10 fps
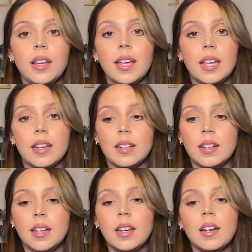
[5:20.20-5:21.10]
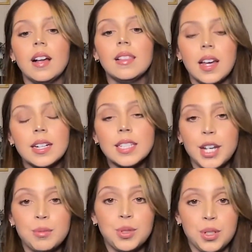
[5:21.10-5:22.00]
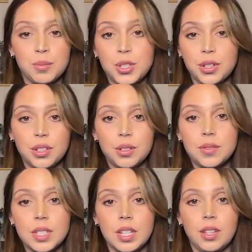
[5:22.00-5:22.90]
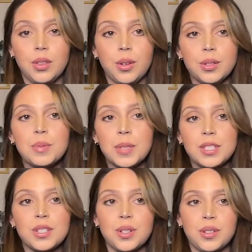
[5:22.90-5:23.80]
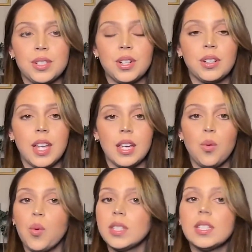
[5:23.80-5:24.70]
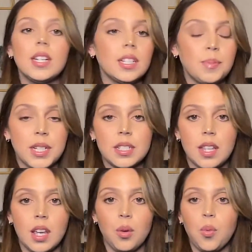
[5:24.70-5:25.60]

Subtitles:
And a lot of times, which I'm sure you've seen, those business owners are like, what's the next best thing?